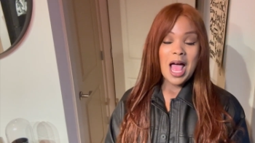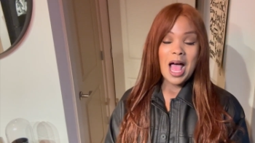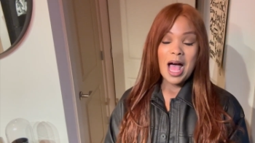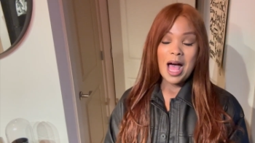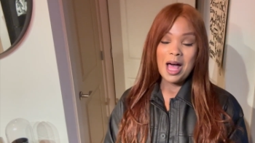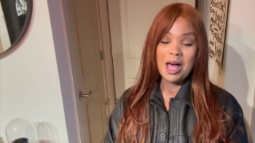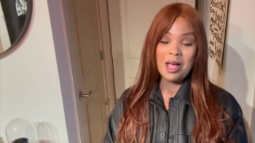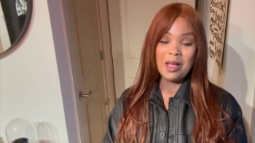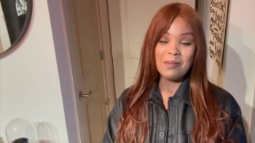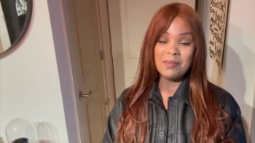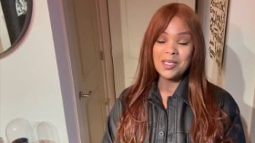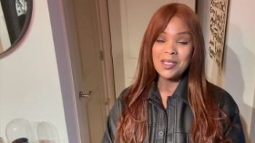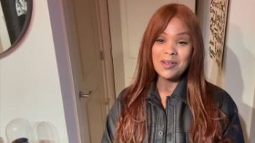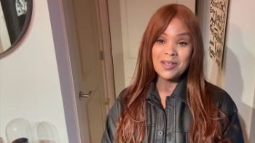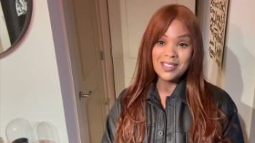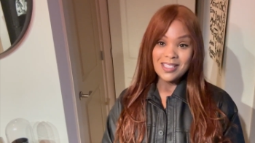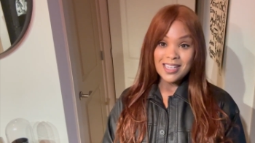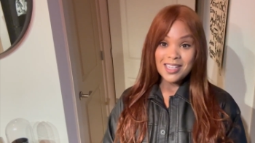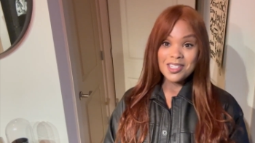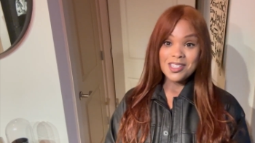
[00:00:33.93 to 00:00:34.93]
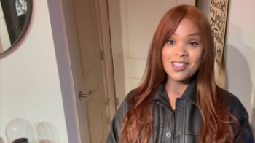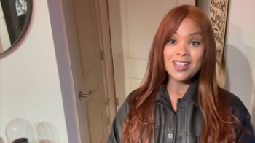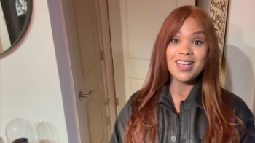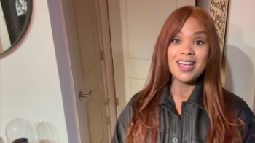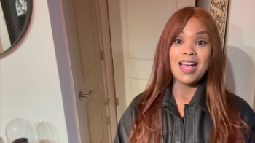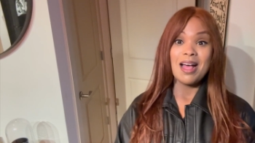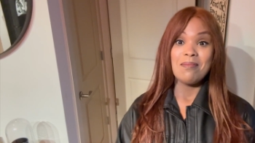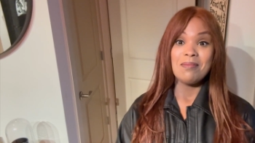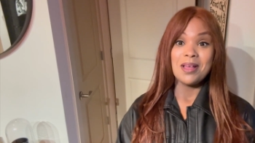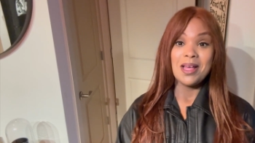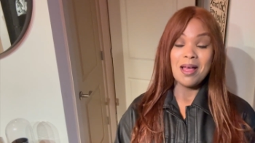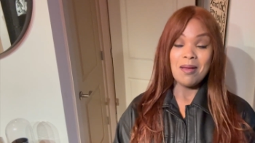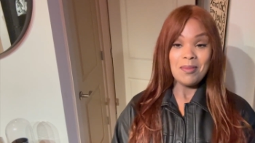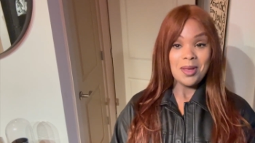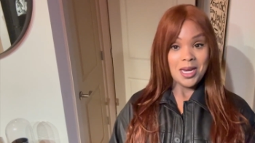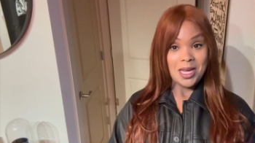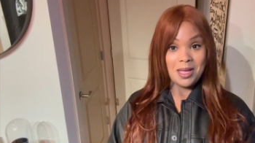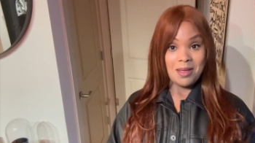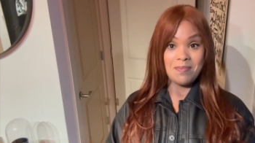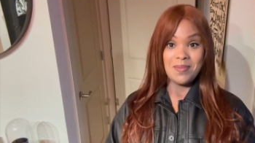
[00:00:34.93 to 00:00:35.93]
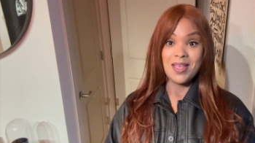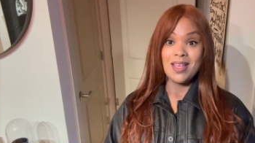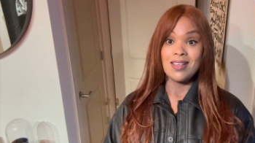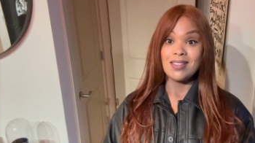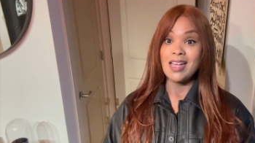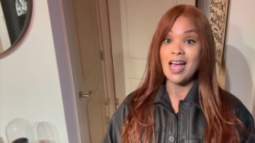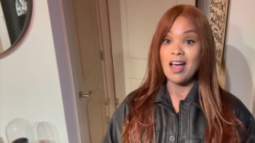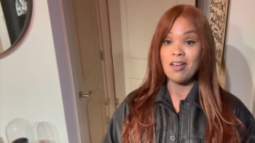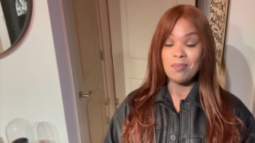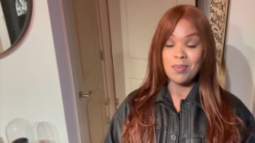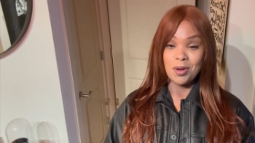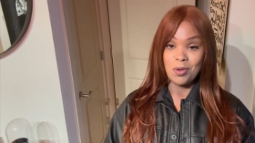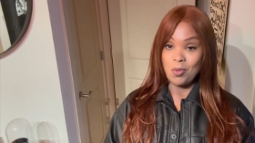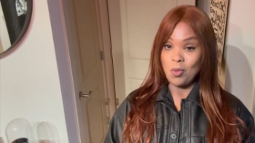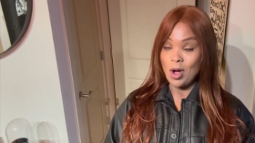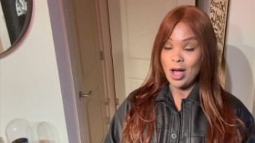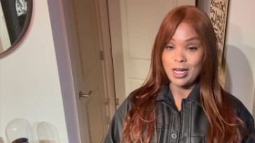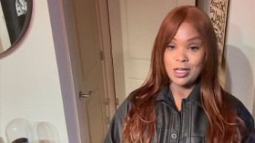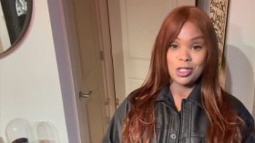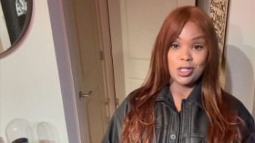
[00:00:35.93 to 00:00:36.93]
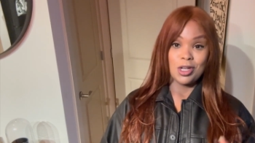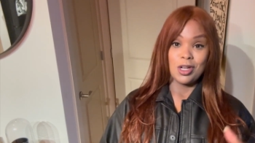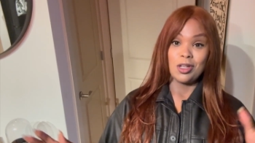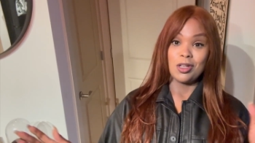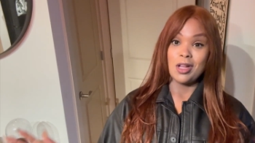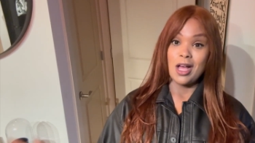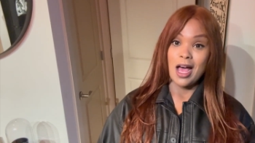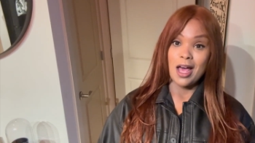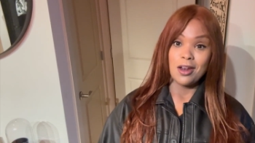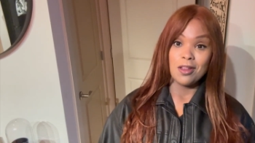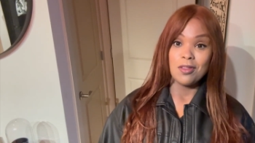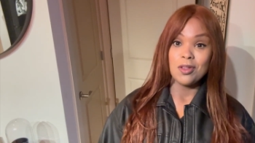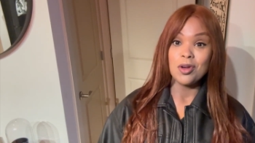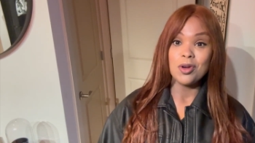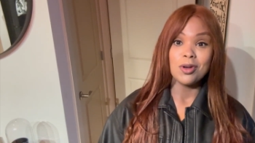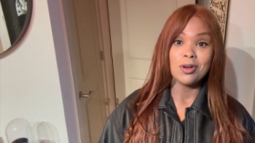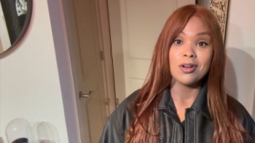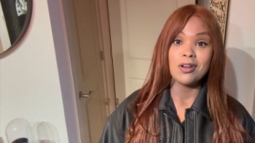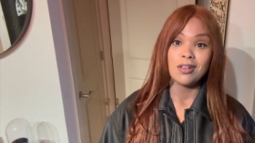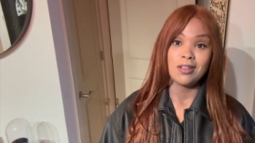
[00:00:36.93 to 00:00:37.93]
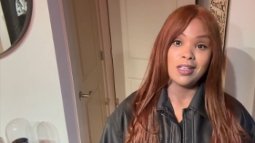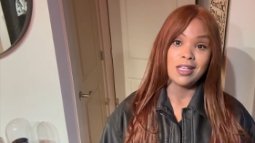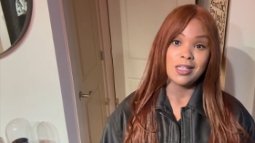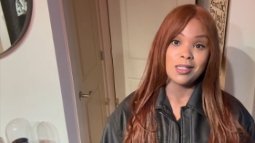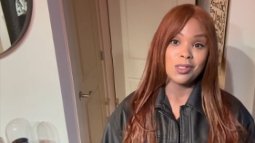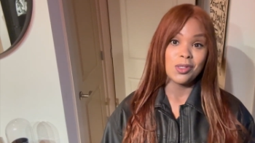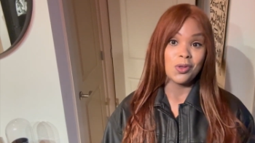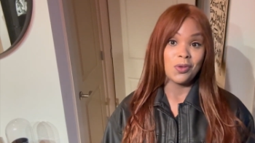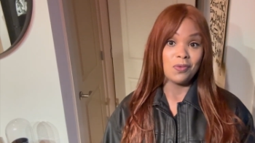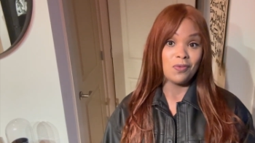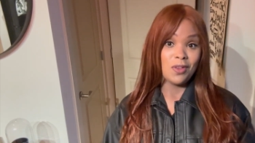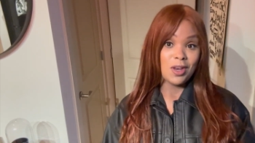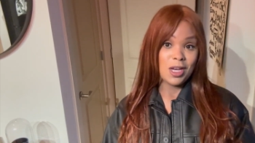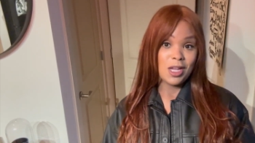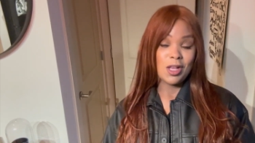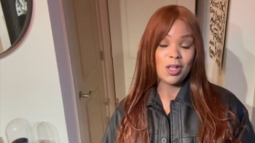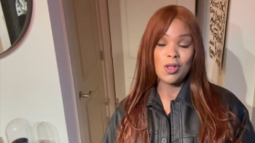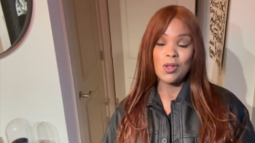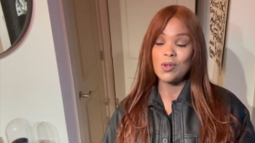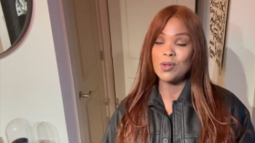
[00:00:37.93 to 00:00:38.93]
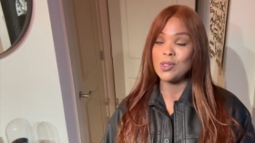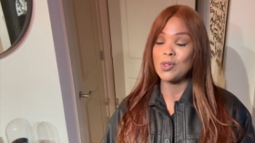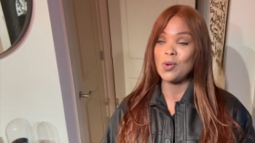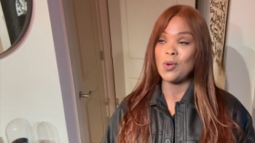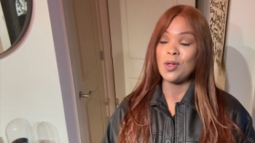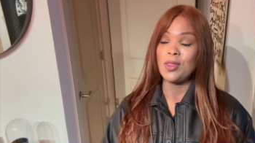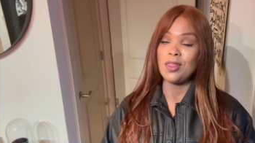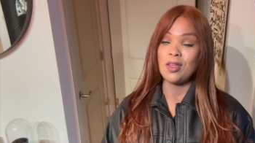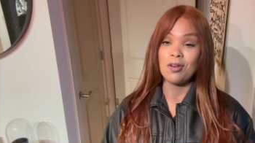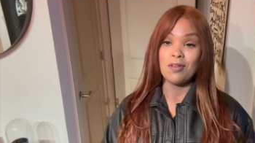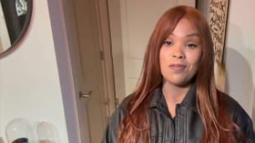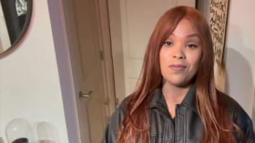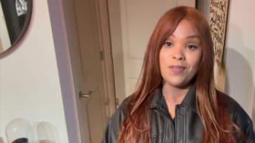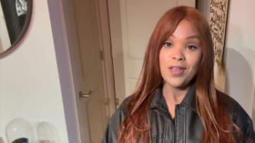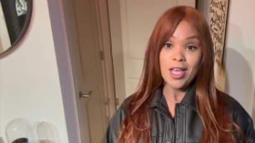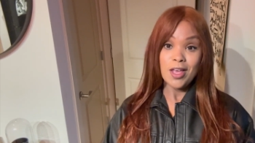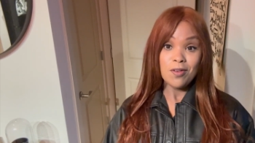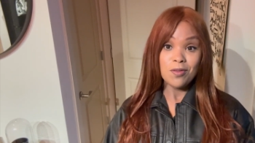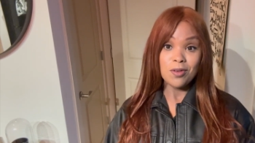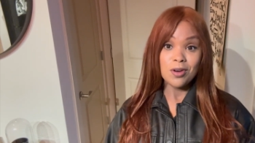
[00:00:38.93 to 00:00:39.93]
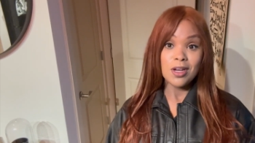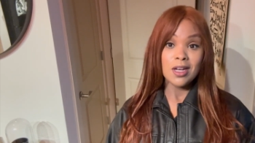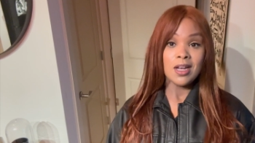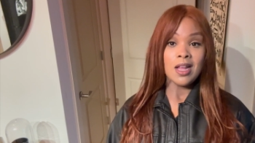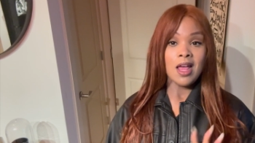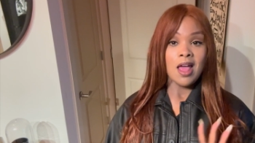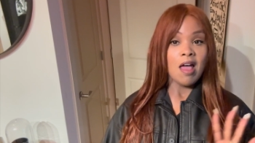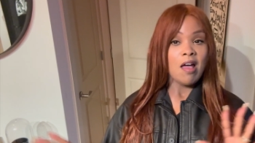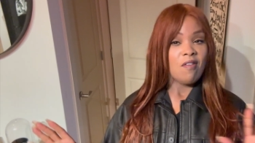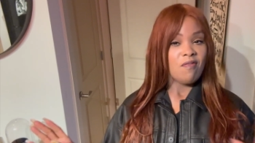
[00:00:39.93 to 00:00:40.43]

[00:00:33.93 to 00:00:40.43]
Um, so essentially I'm coming in because I've been watching a lot of the girlies do videos on their favorite